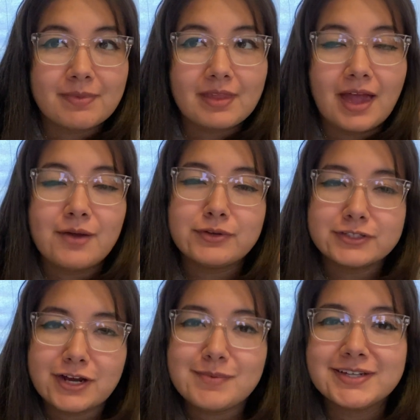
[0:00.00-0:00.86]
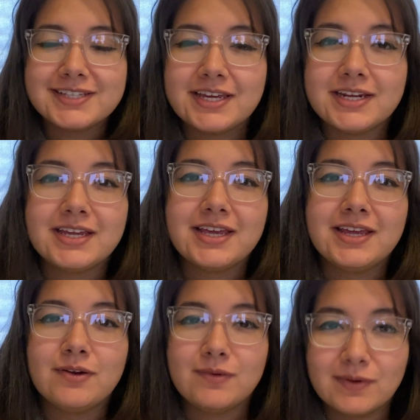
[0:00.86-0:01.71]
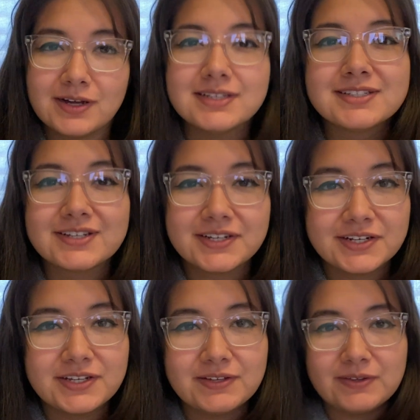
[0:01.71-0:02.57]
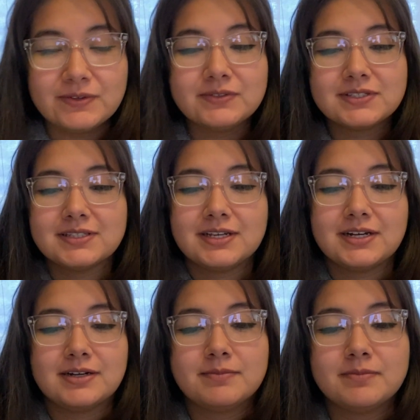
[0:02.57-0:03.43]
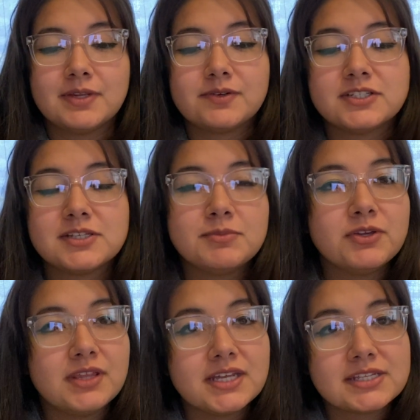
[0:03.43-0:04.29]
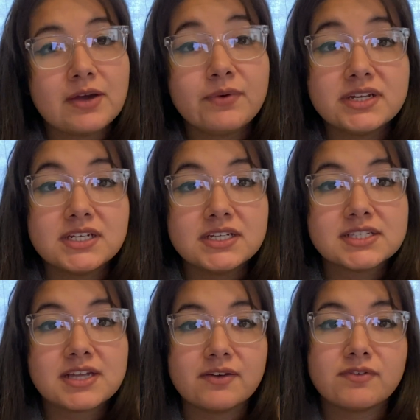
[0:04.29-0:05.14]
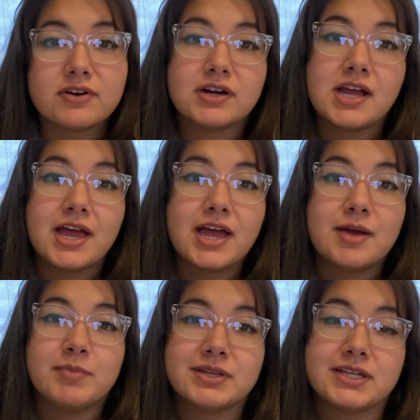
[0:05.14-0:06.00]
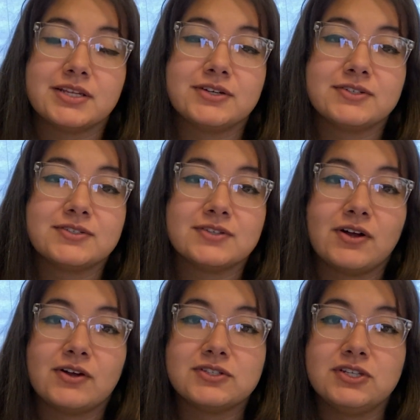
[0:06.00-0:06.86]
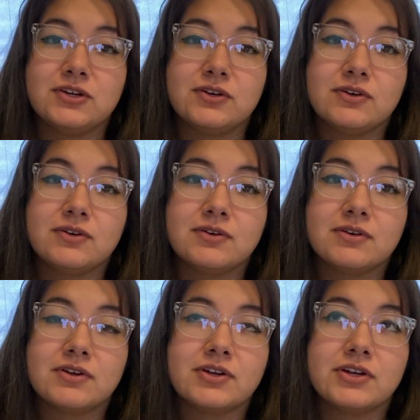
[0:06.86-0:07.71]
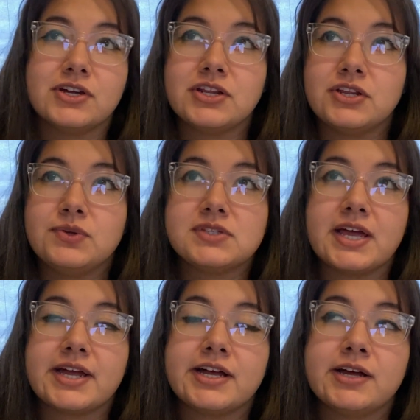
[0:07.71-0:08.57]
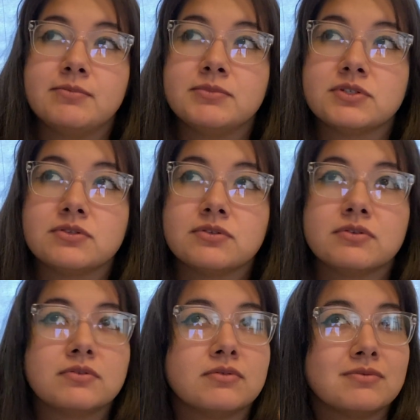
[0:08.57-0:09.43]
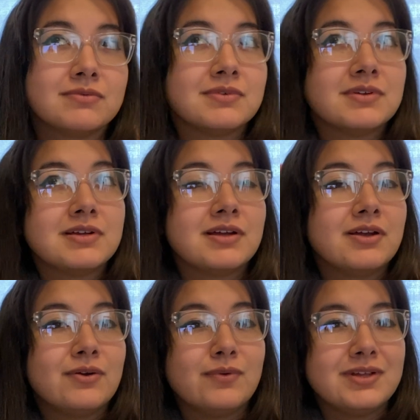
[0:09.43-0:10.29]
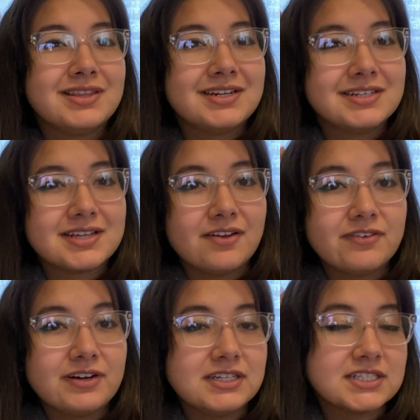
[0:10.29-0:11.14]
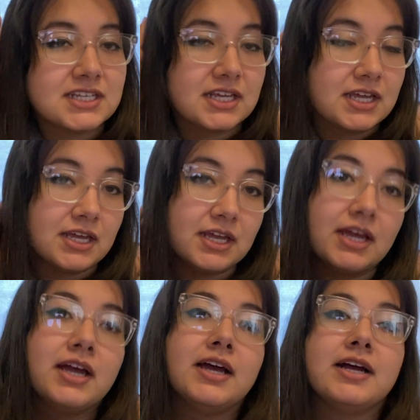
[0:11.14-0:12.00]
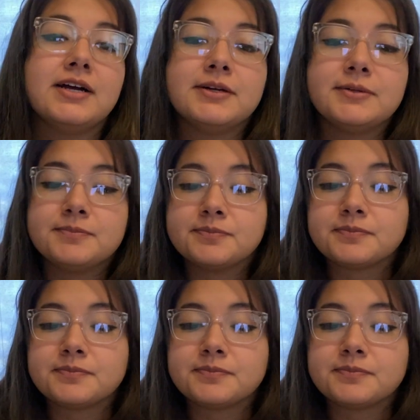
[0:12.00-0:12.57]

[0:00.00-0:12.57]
I will start by saying it was good news. There was some new things that we did discover, but then there's also good news that comes with the discoveries. I'm